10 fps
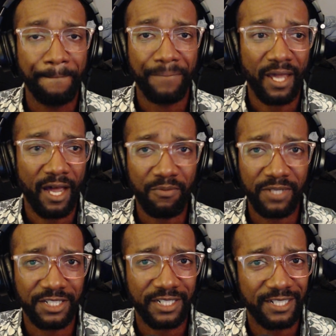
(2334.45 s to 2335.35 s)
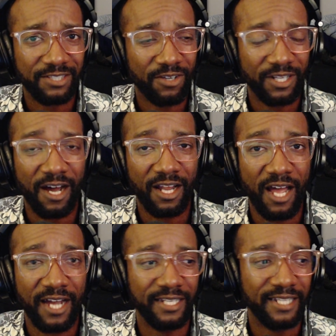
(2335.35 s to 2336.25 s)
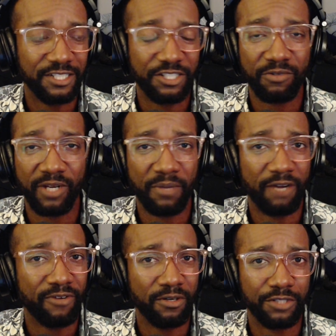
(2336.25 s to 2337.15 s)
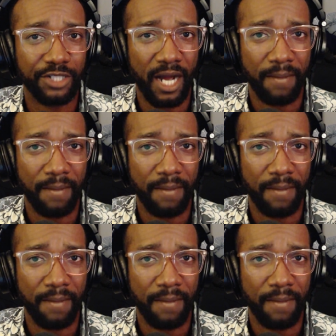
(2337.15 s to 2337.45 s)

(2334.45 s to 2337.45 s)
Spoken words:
How much shit is online that's generated by Photoshop?